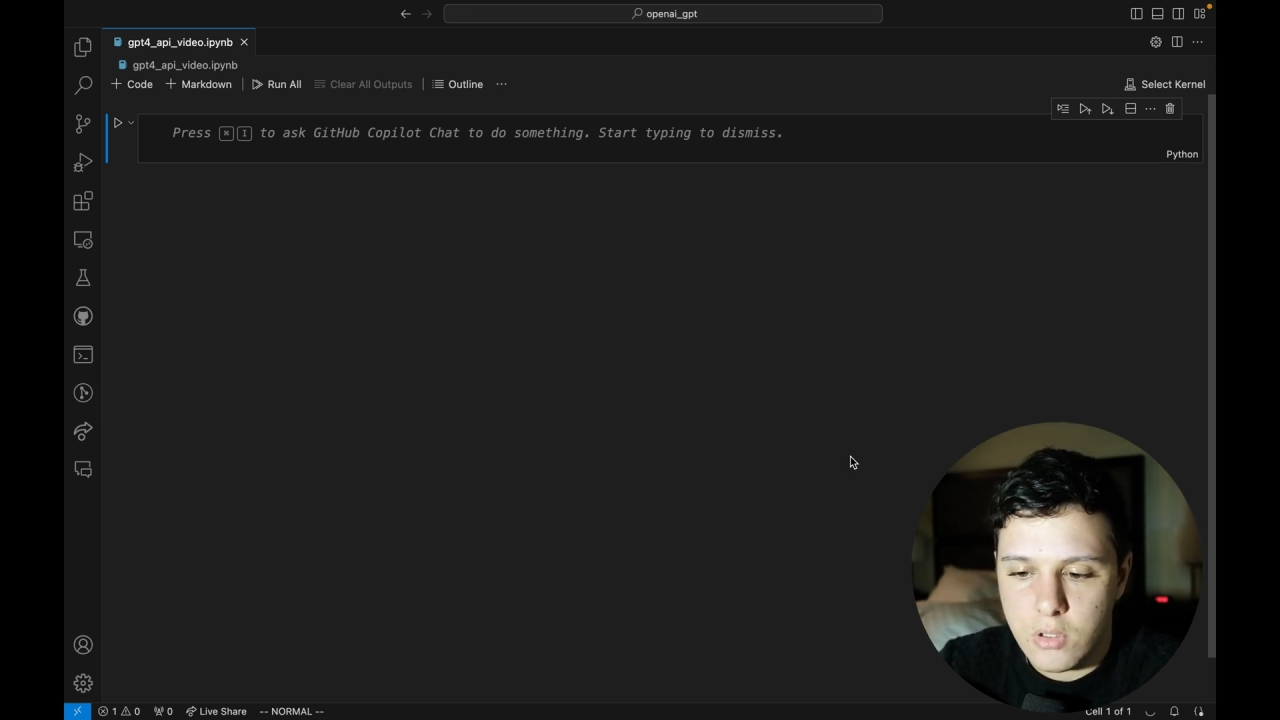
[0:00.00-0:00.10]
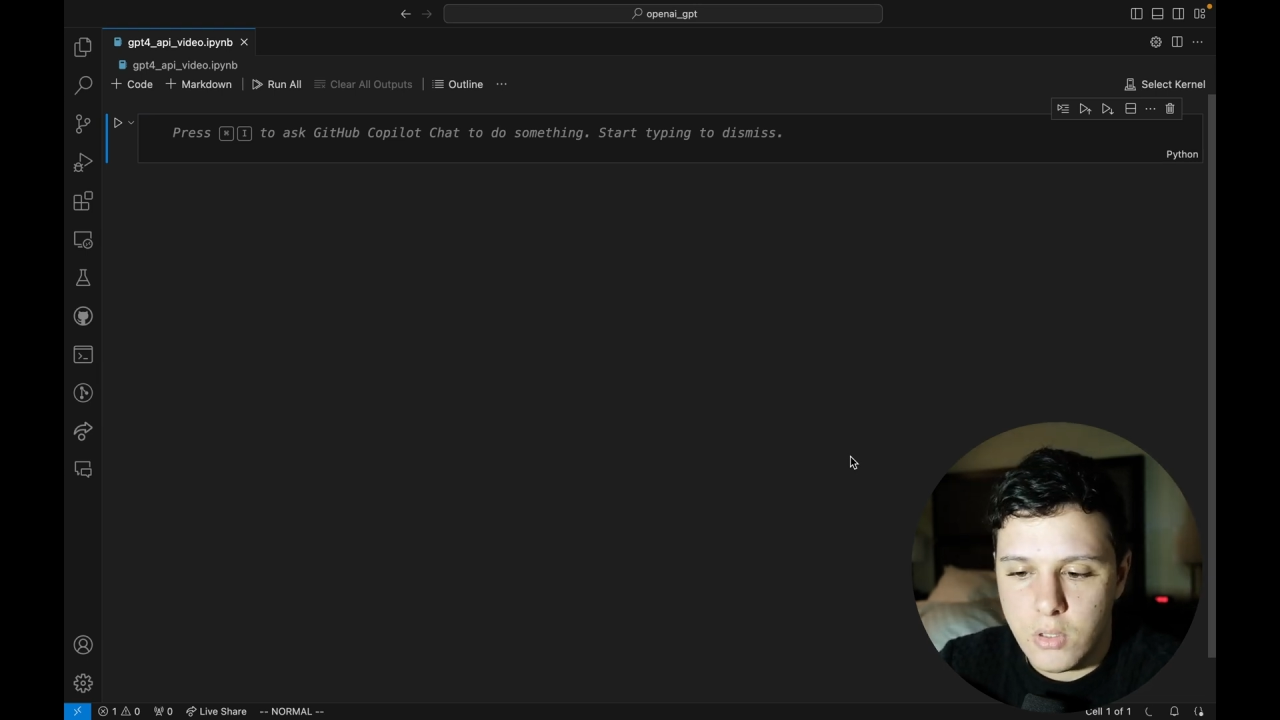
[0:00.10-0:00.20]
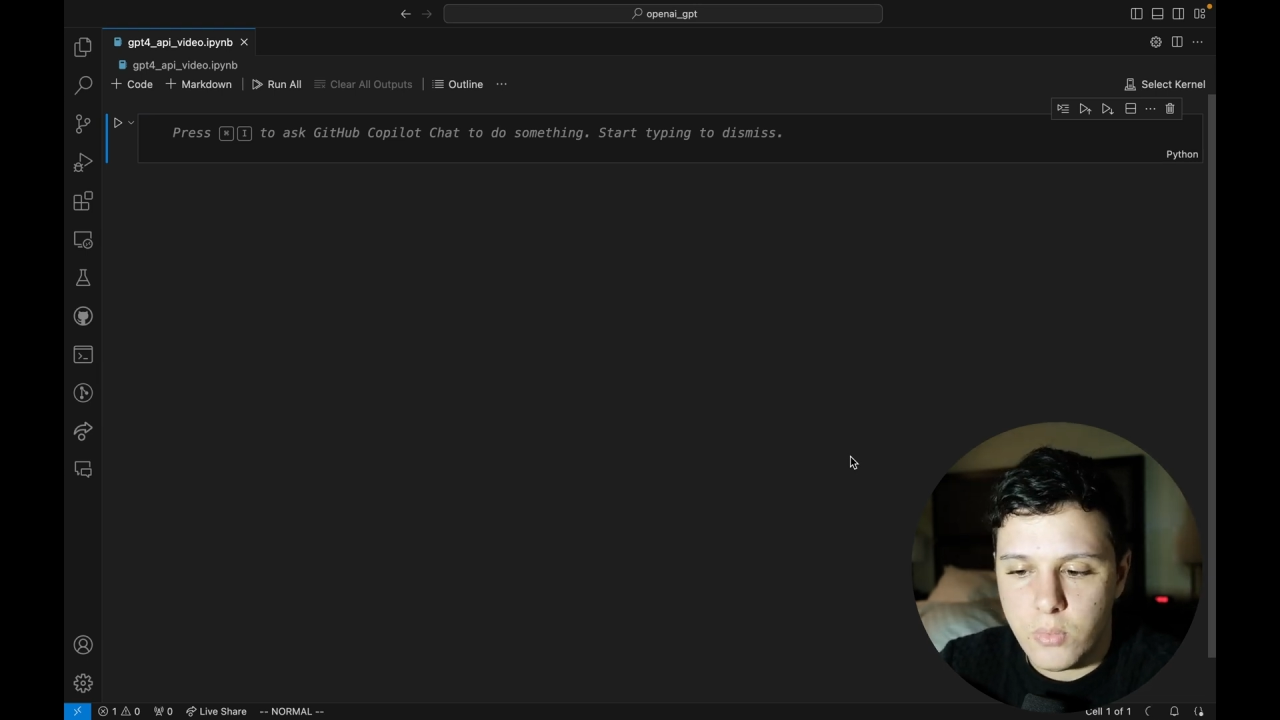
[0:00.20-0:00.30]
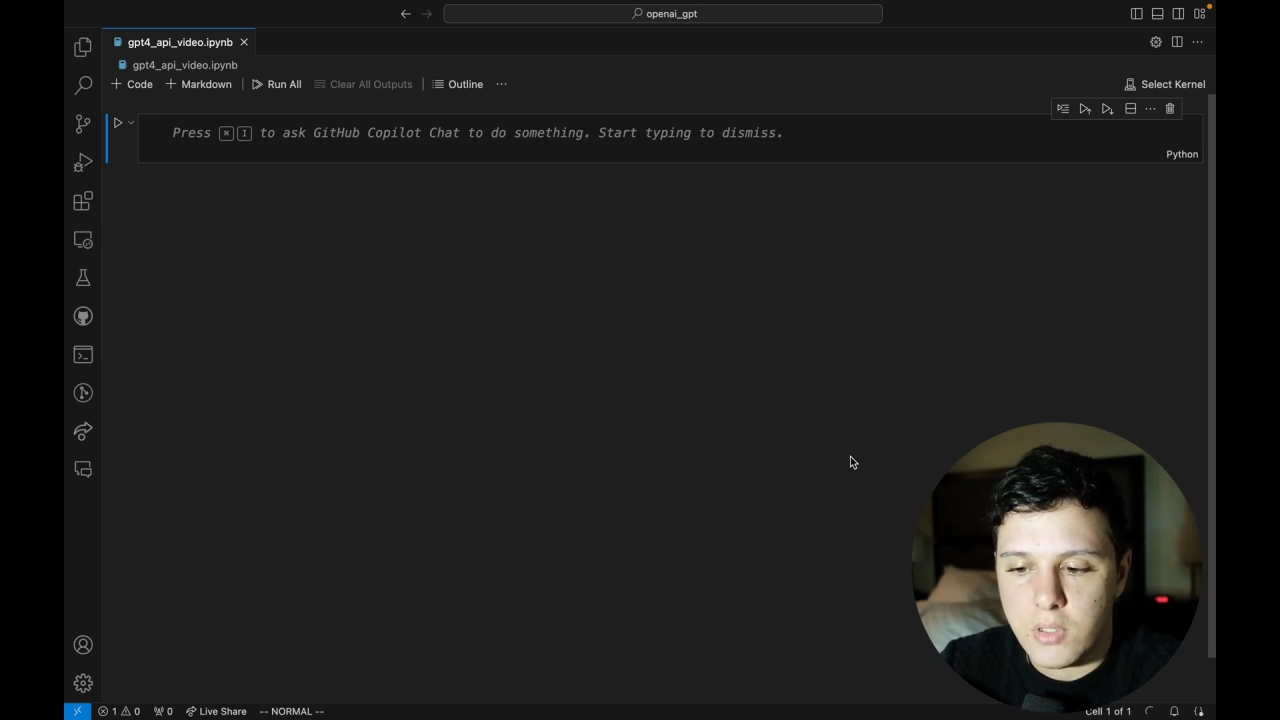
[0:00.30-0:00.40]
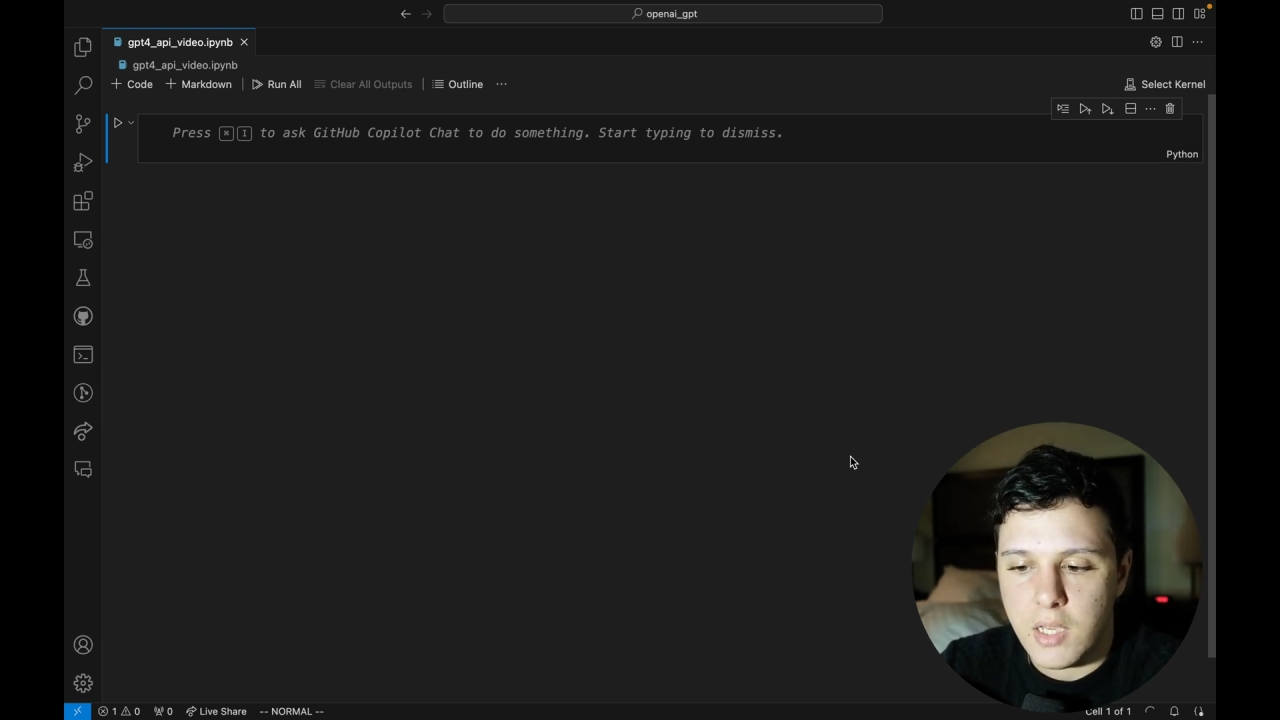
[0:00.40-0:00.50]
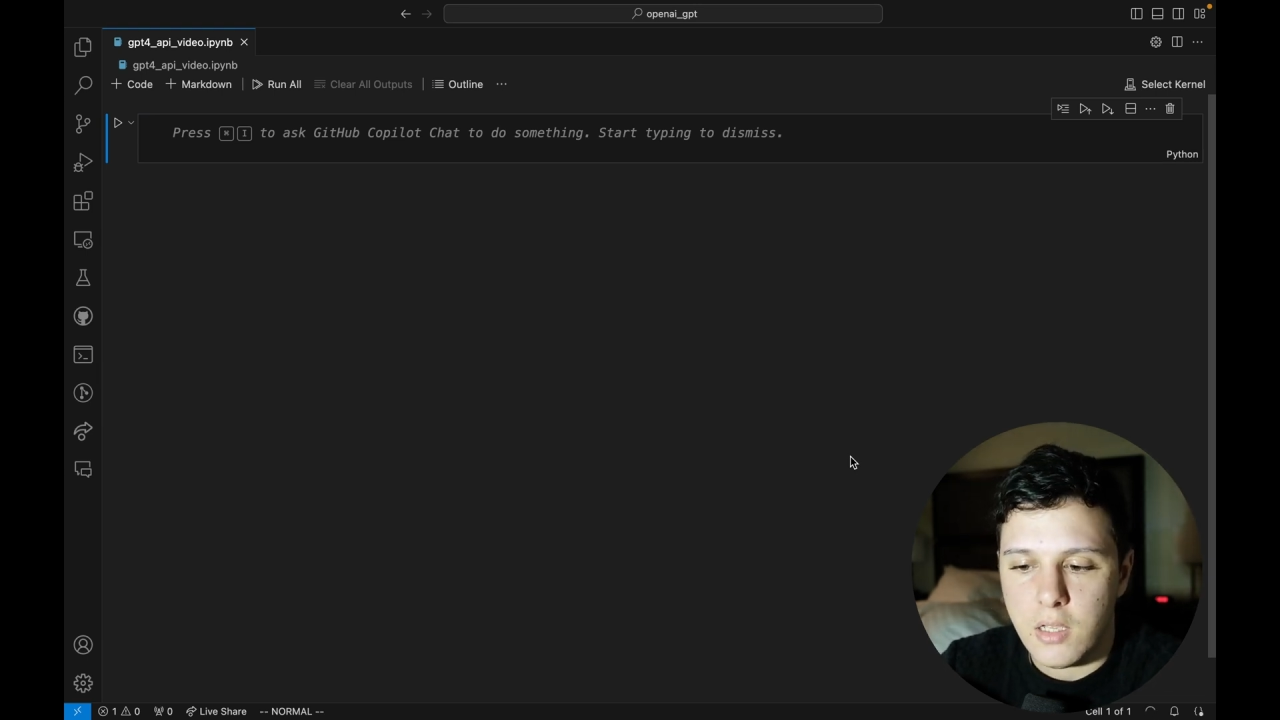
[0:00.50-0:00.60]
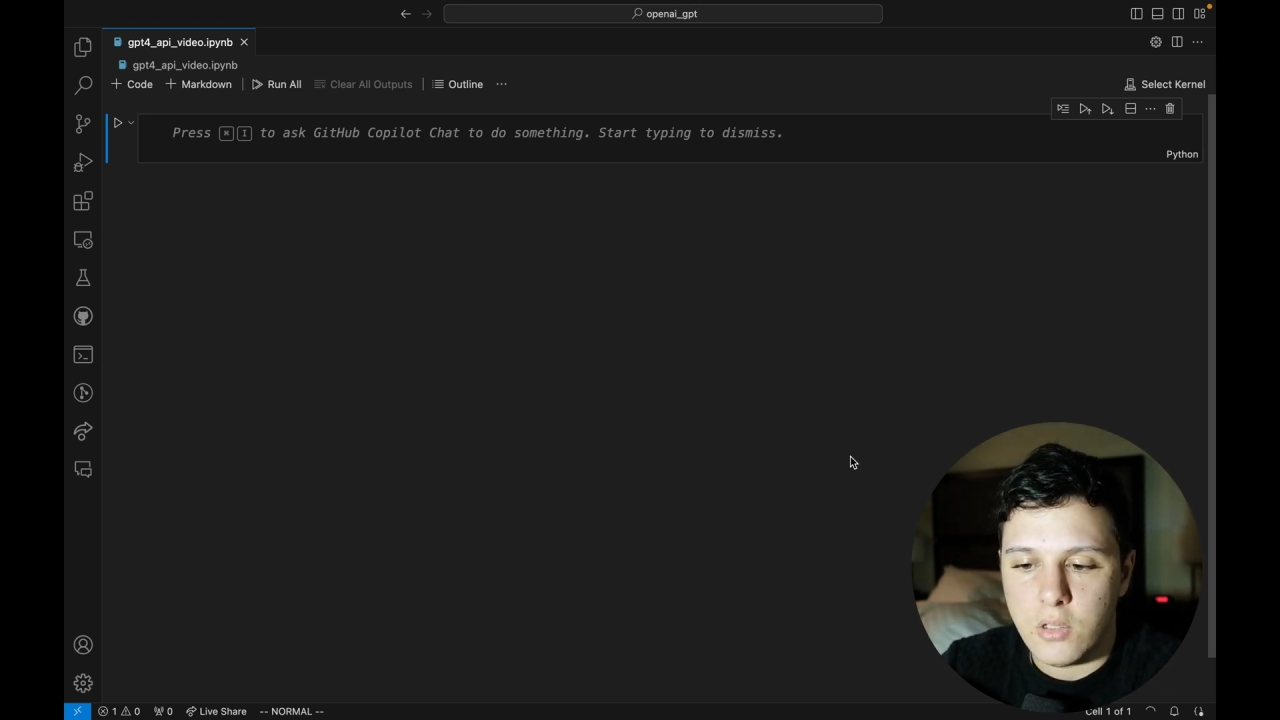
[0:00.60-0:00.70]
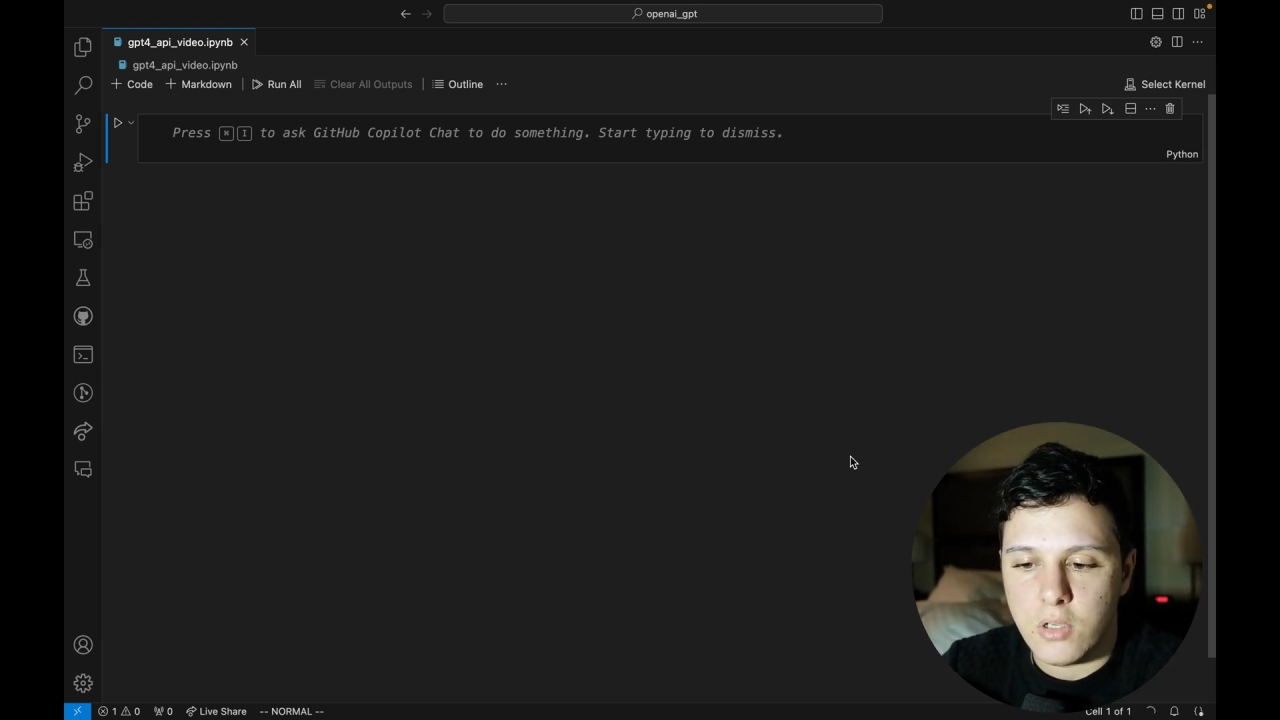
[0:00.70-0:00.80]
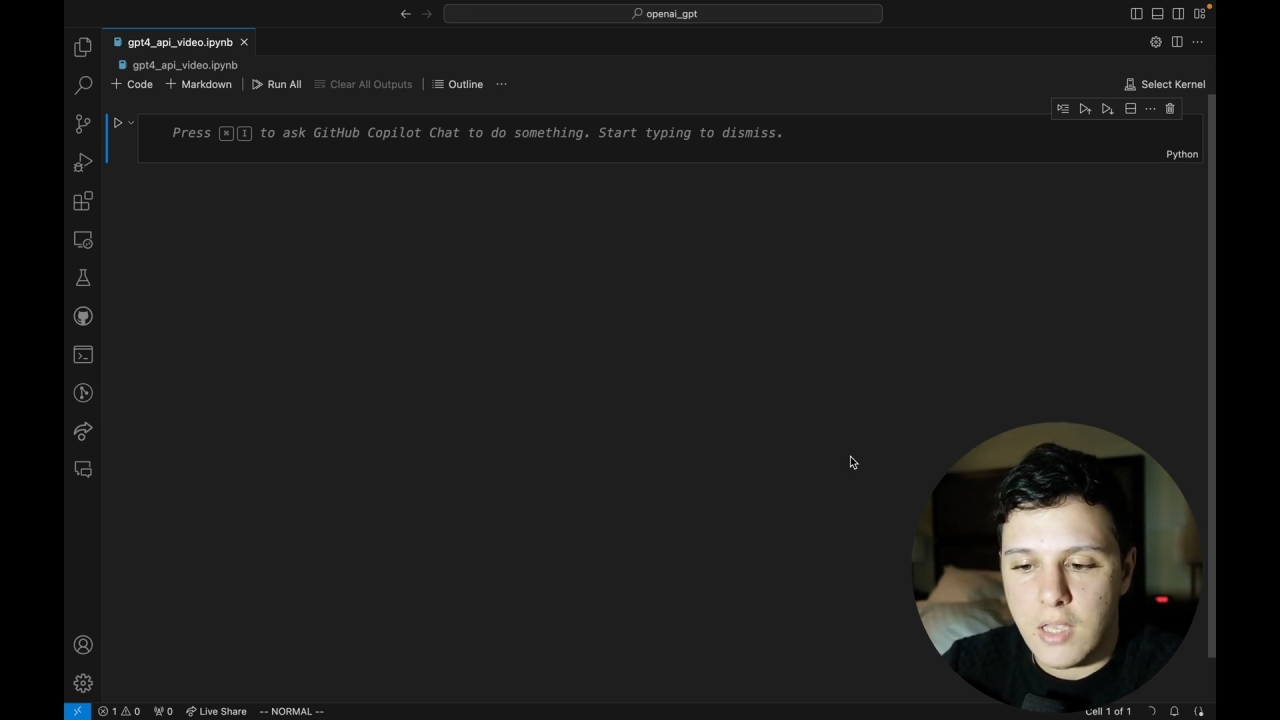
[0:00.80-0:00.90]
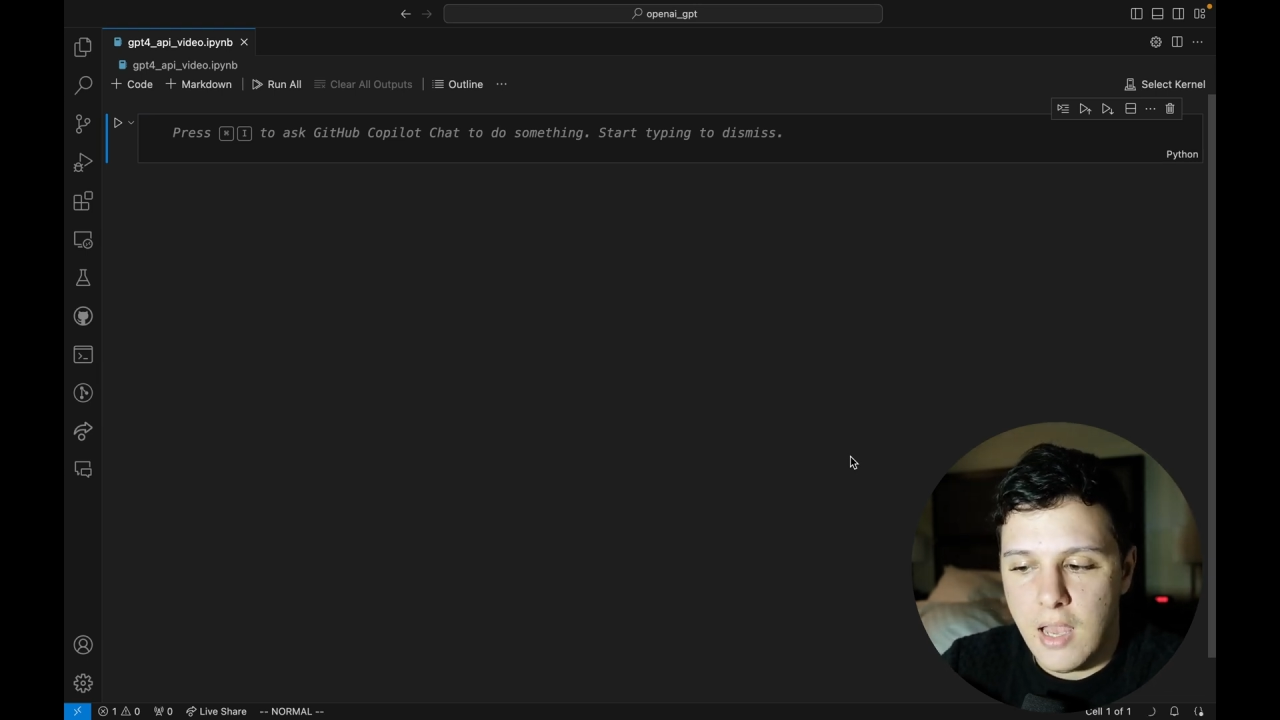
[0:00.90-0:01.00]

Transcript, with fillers: uh, we'll take a look